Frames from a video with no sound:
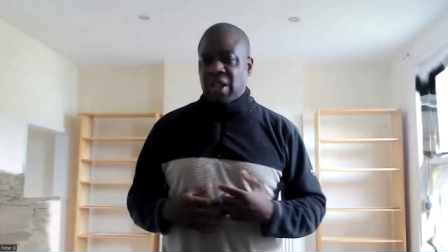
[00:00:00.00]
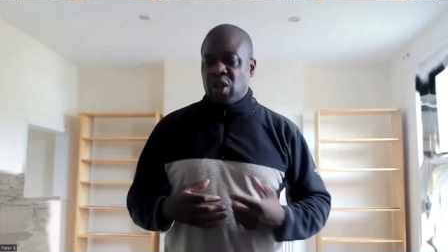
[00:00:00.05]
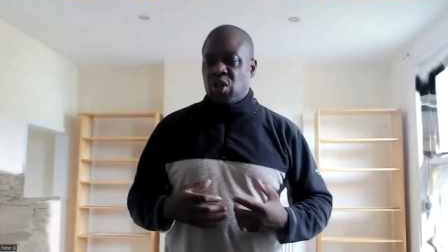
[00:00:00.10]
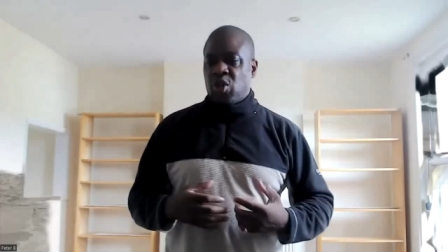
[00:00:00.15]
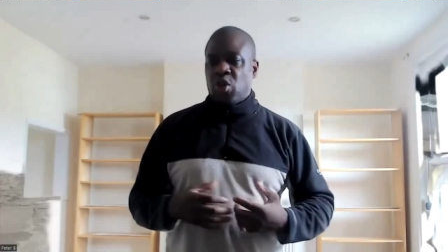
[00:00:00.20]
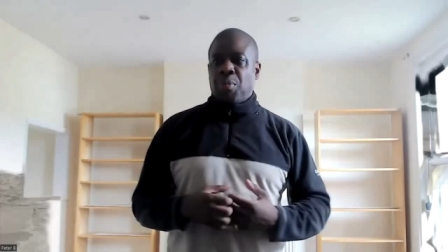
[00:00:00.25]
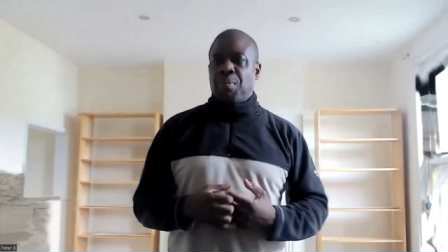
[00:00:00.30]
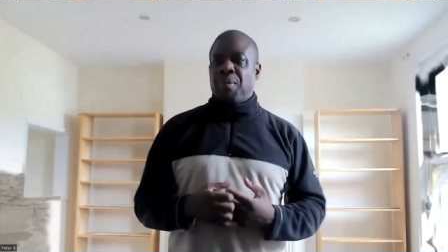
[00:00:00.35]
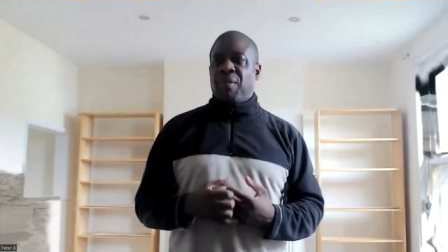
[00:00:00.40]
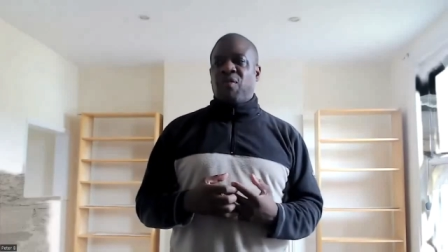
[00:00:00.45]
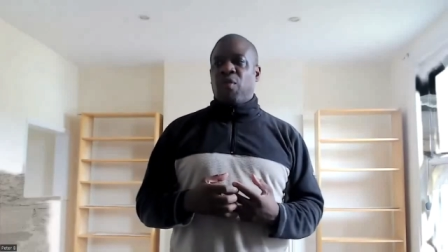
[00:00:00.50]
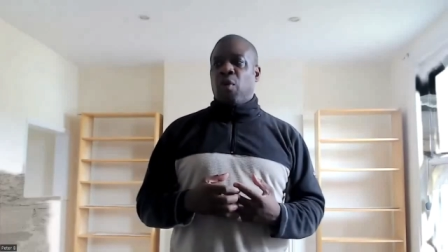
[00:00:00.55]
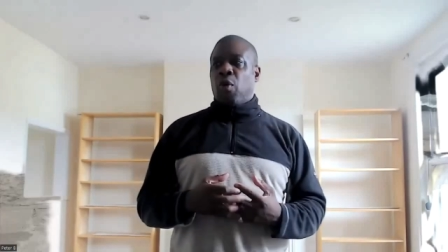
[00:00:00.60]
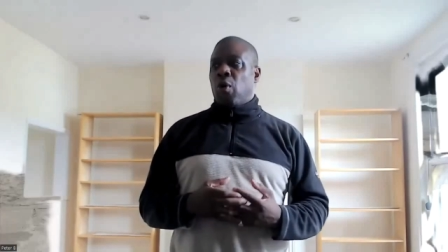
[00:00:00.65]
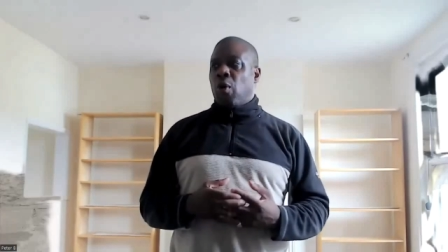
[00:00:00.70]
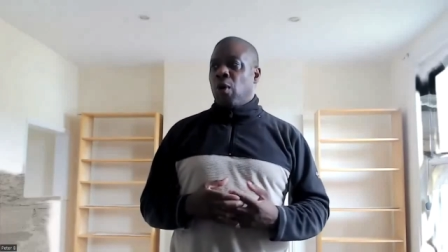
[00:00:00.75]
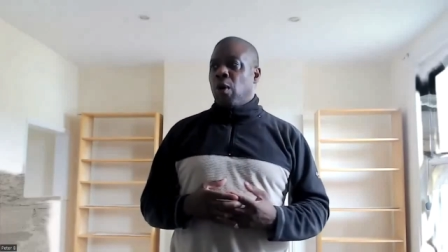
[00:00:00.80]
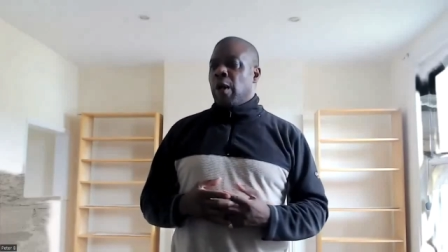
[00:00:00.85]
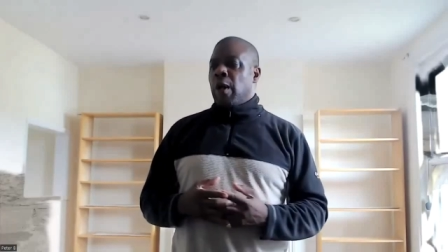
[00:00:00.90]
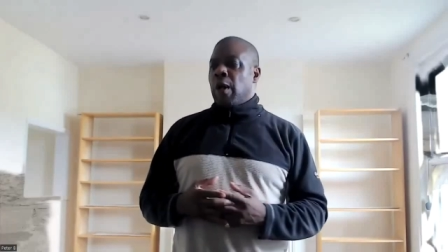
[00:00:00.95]
I said to you
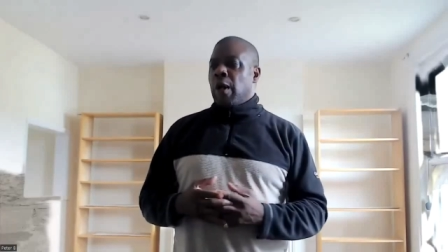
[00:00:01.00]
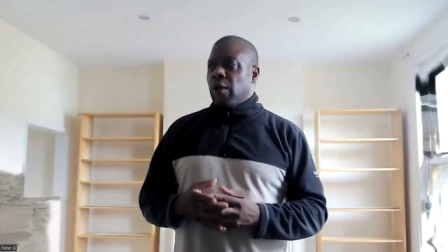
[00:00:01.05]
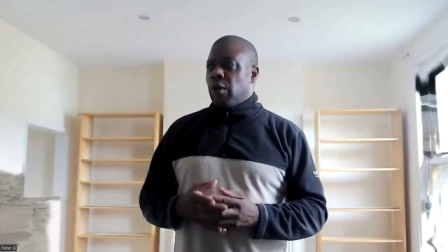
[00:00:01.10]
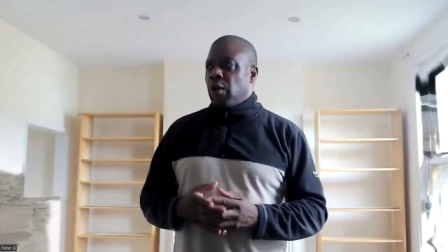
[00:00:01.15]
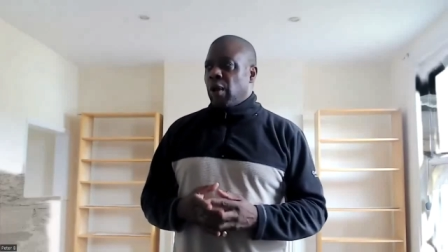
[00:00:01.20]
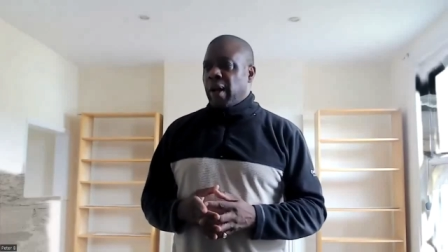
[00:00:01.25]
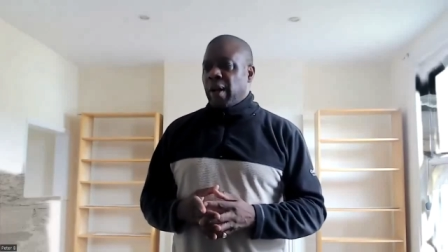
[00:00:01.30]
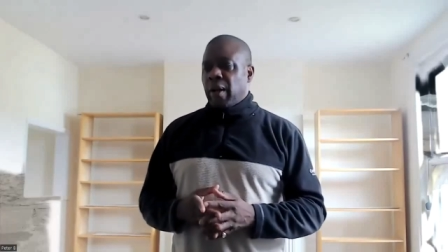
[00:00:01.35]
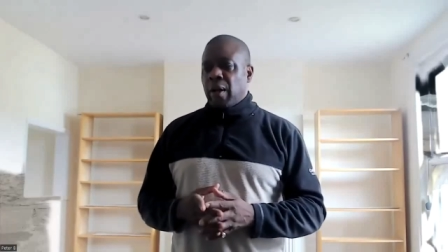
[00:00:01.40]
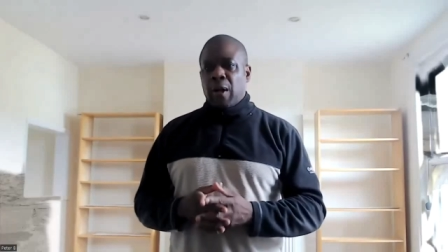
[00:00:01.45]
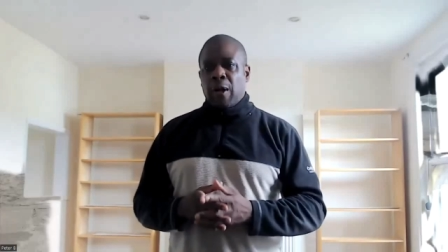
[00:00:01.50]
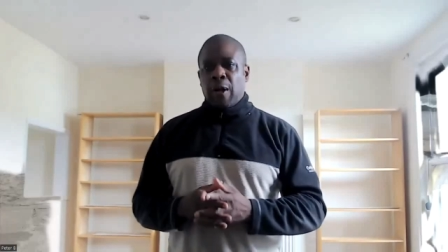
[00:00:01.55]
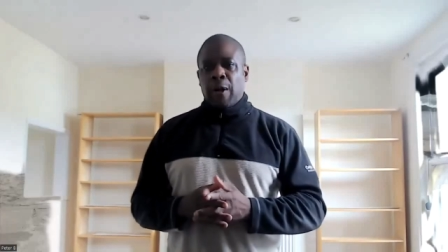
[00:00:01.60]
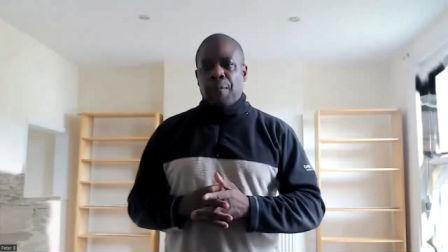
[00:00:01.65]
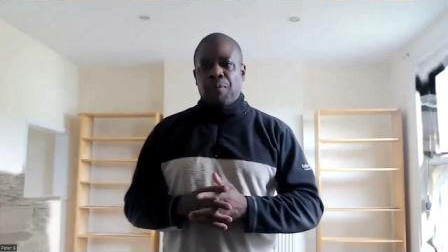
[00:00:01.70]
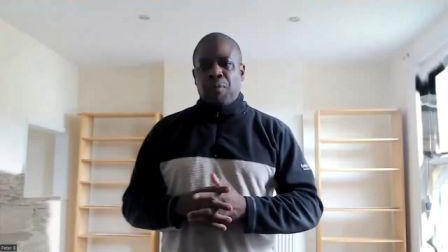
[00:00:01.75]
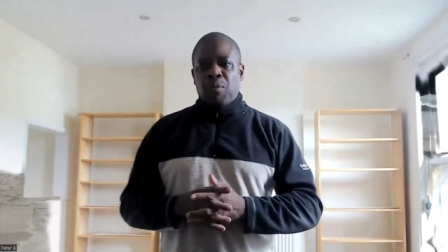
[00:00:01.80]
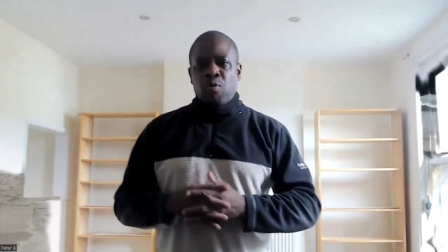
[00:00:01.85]
before, like uh,